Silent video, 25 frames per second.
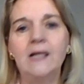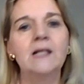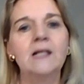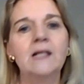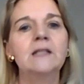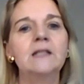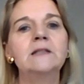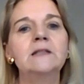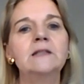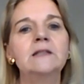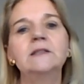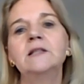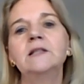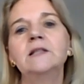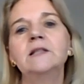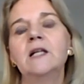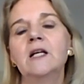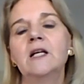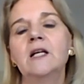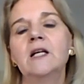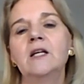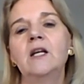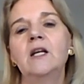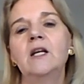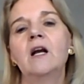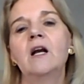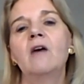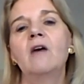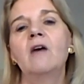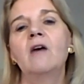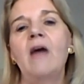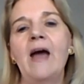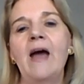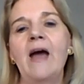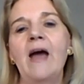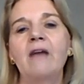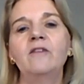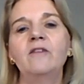And,
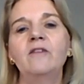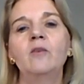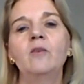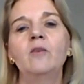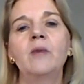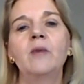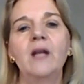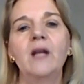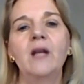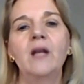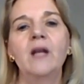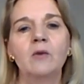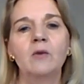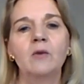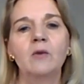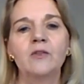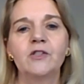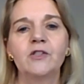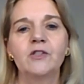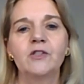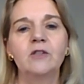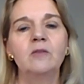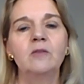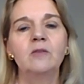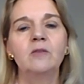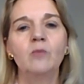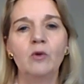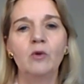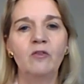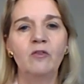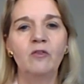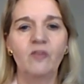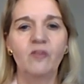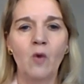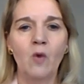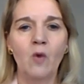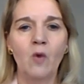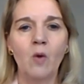have you been able to
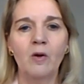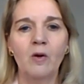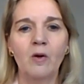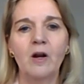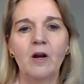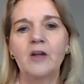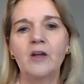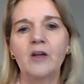move forward?